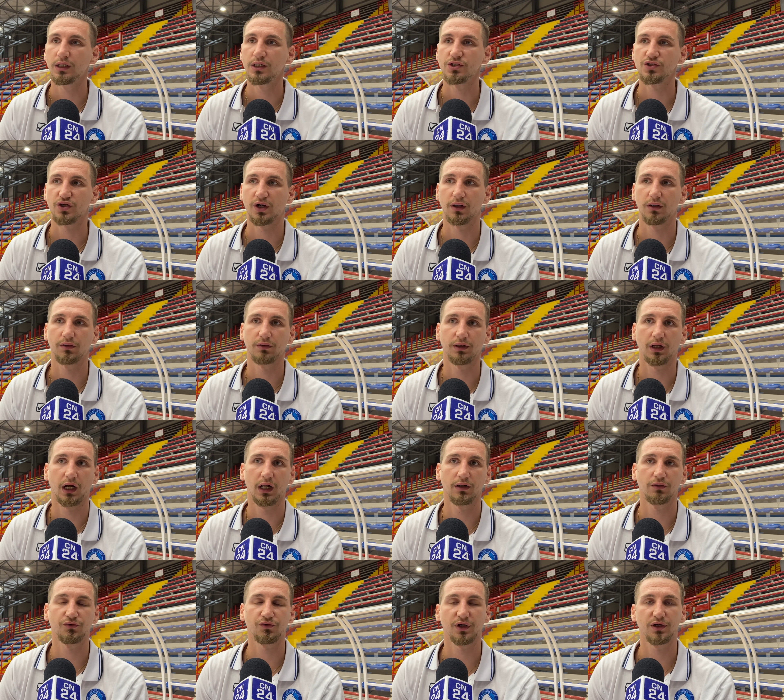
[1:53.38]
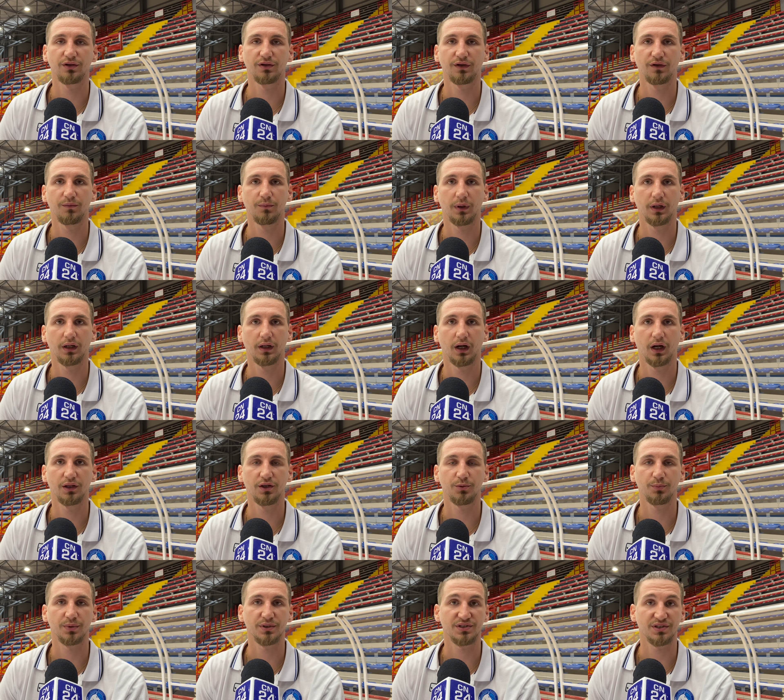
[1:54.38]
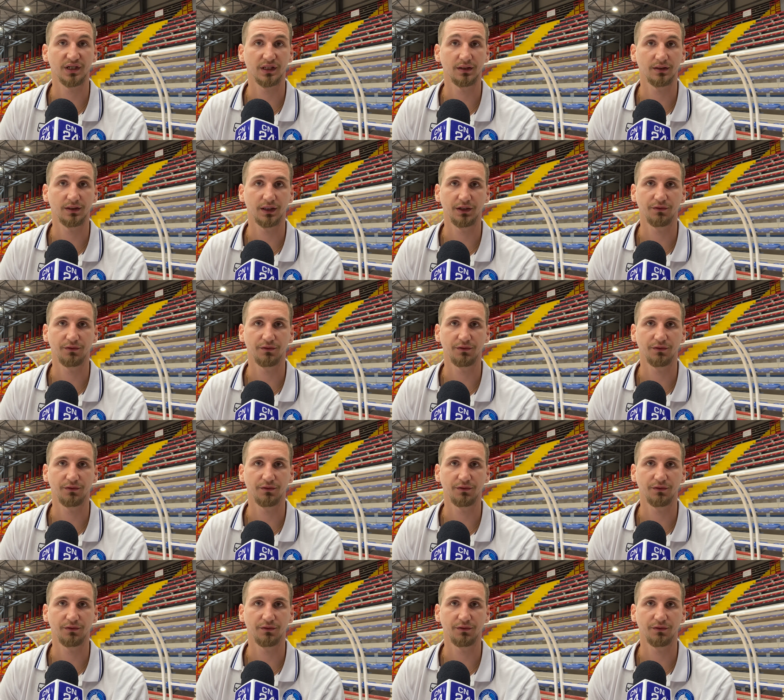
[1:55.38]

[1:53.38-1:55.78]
So I'll try to give my 100%